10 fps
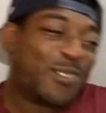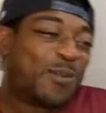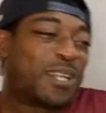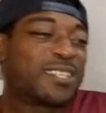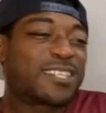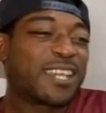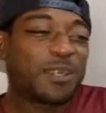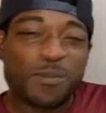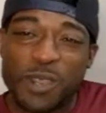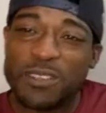we're about to
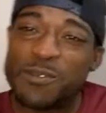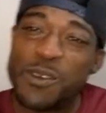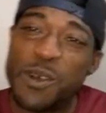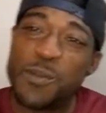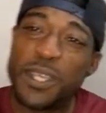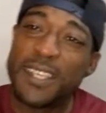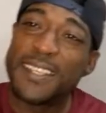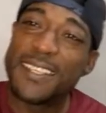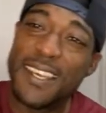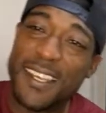take a break for a
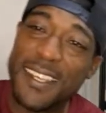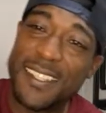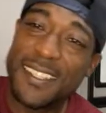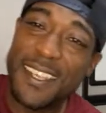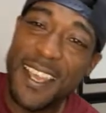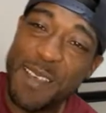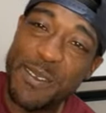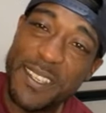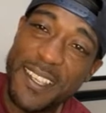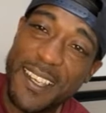minute and
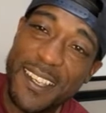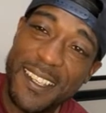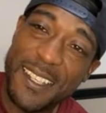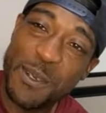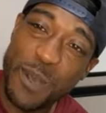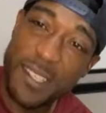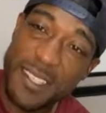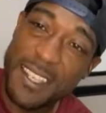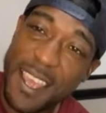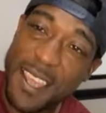have a
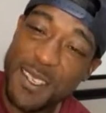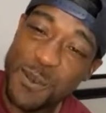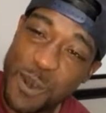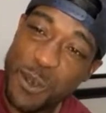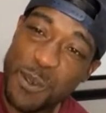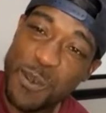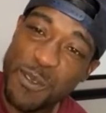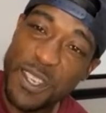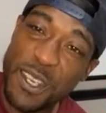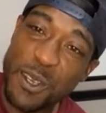question to ask the
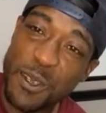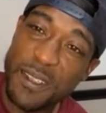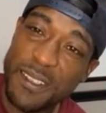wordsmith here.